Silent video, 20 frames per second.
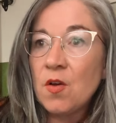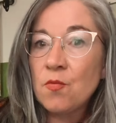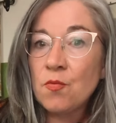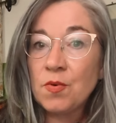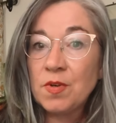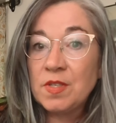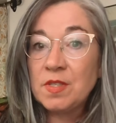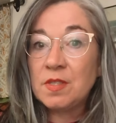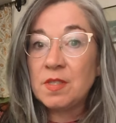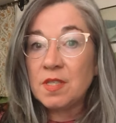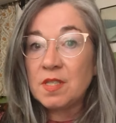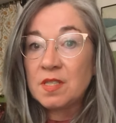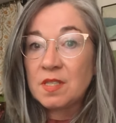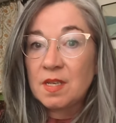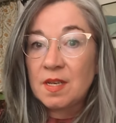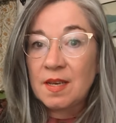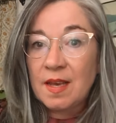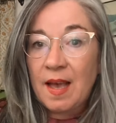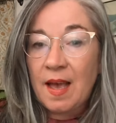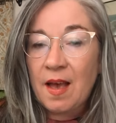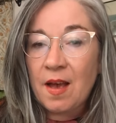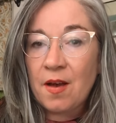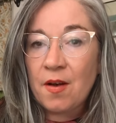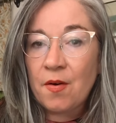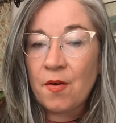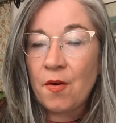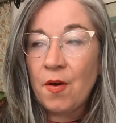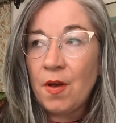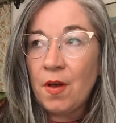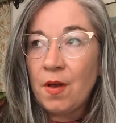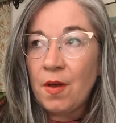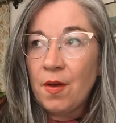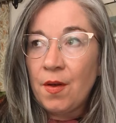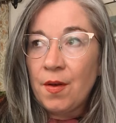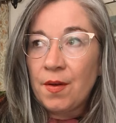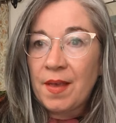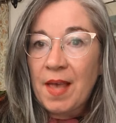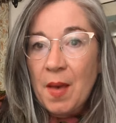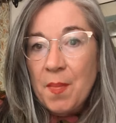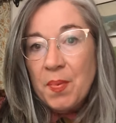resisting how
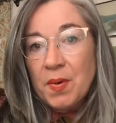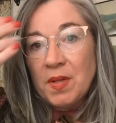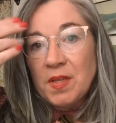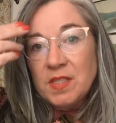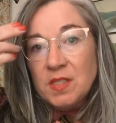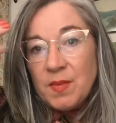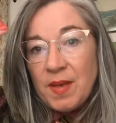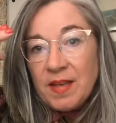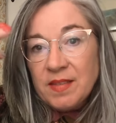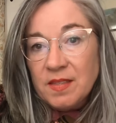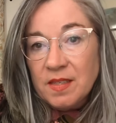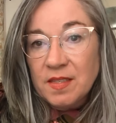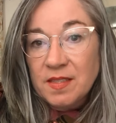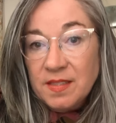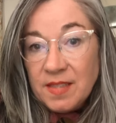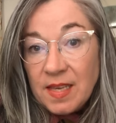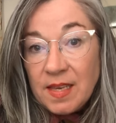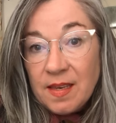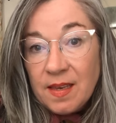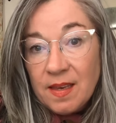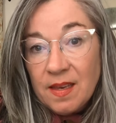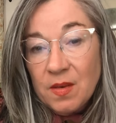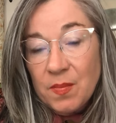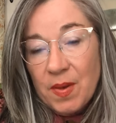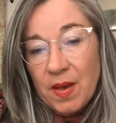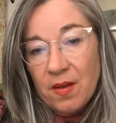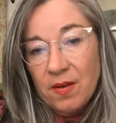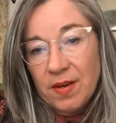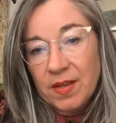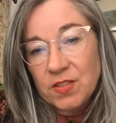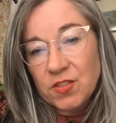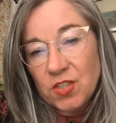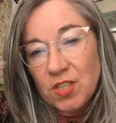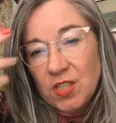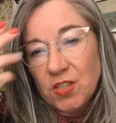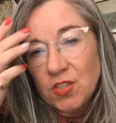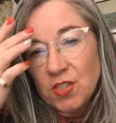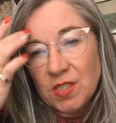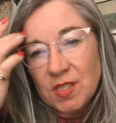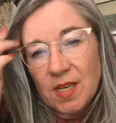capitalism has us thinking about
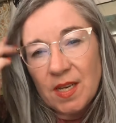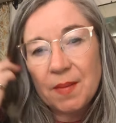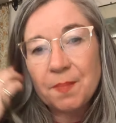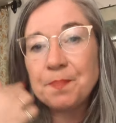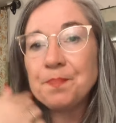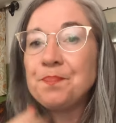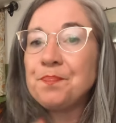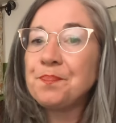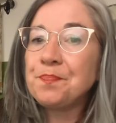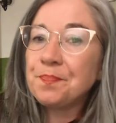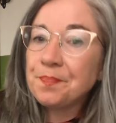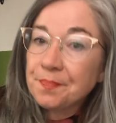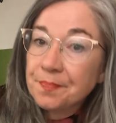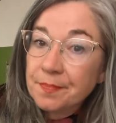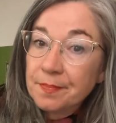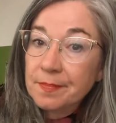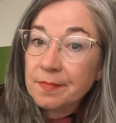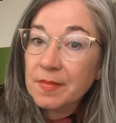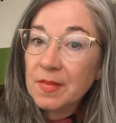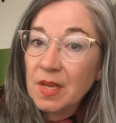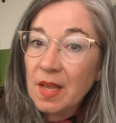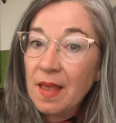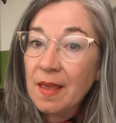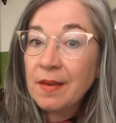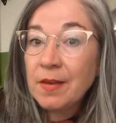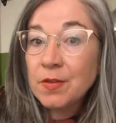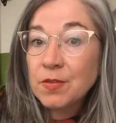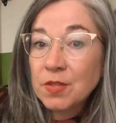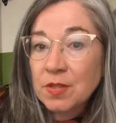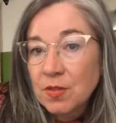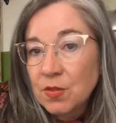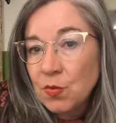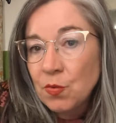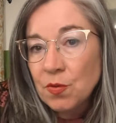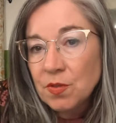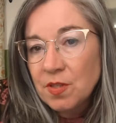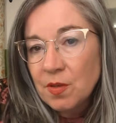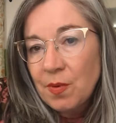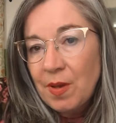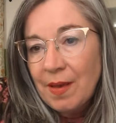exchange and time and using the
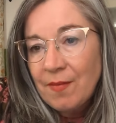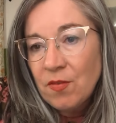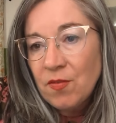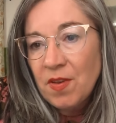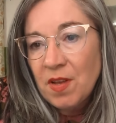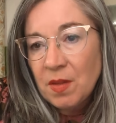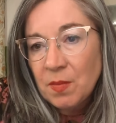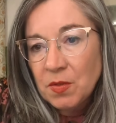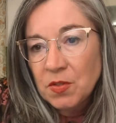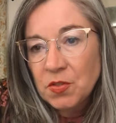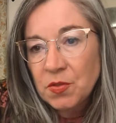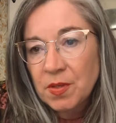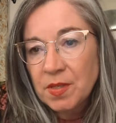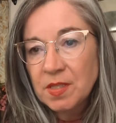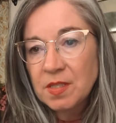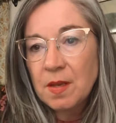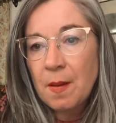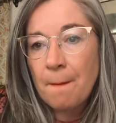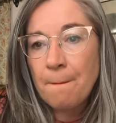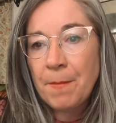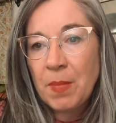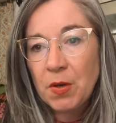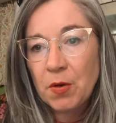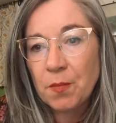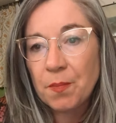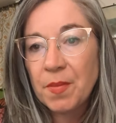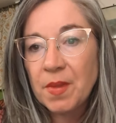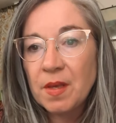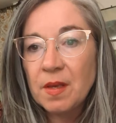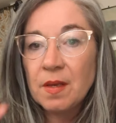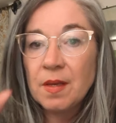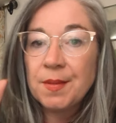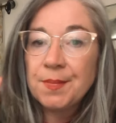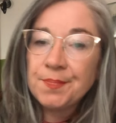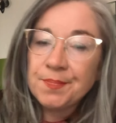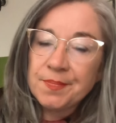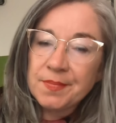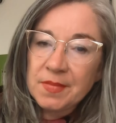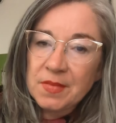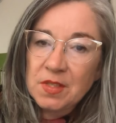tools that we have available to us. Boom.
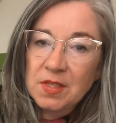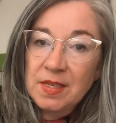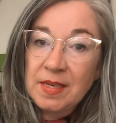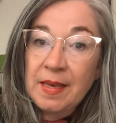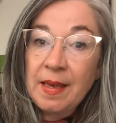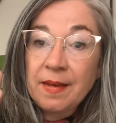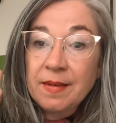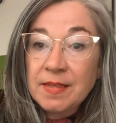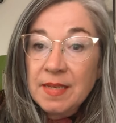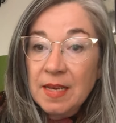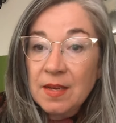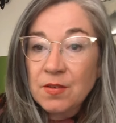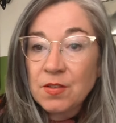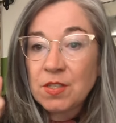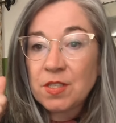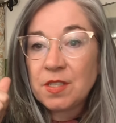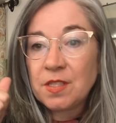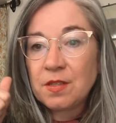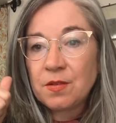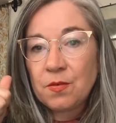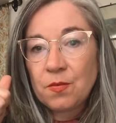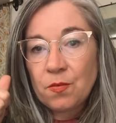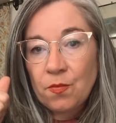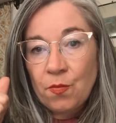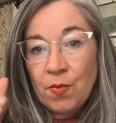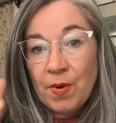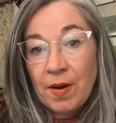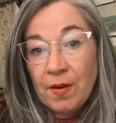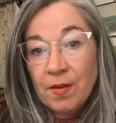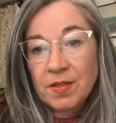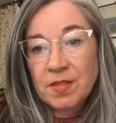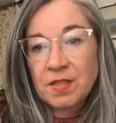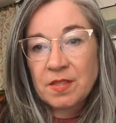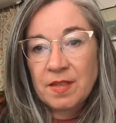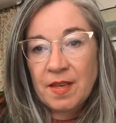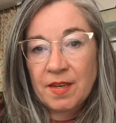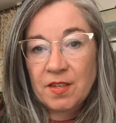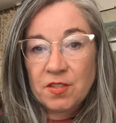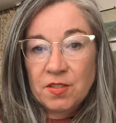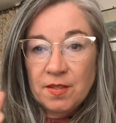Get down to where this
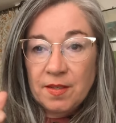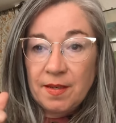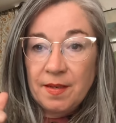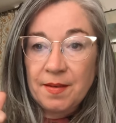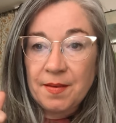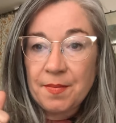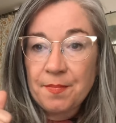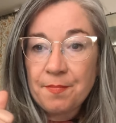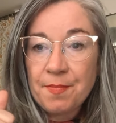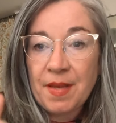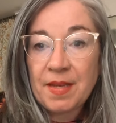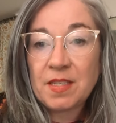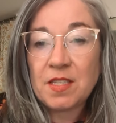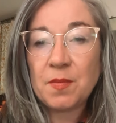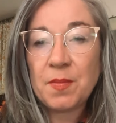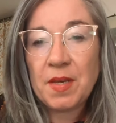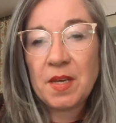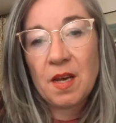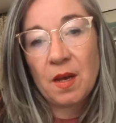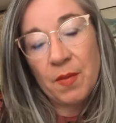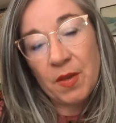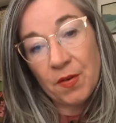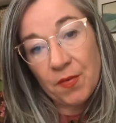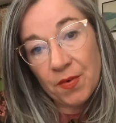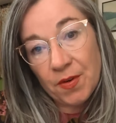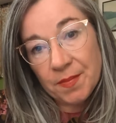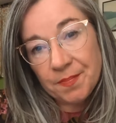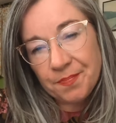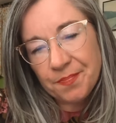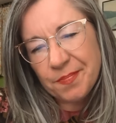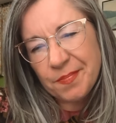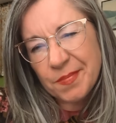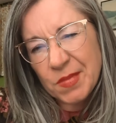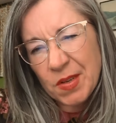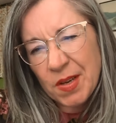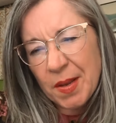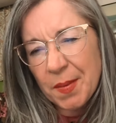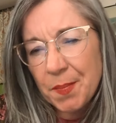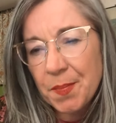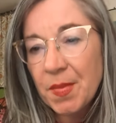is actually meant to be coming from.
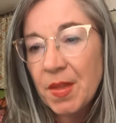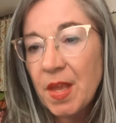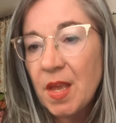Okay.